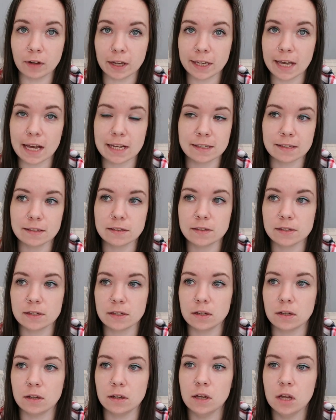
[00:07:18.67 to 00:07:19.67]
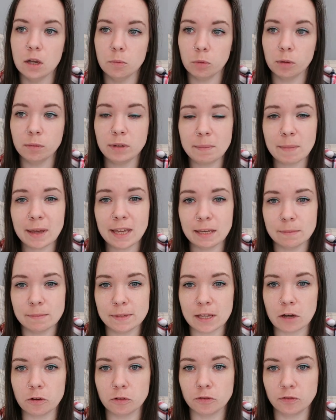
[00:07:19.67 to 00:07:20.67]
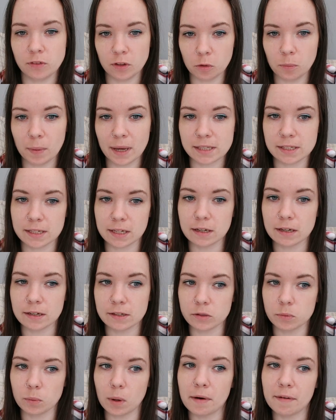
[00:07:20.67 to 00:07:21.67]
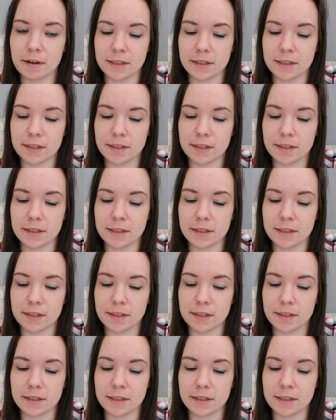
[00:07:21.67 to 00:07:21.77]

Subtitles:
I guess, and to probably make himself feel better as well.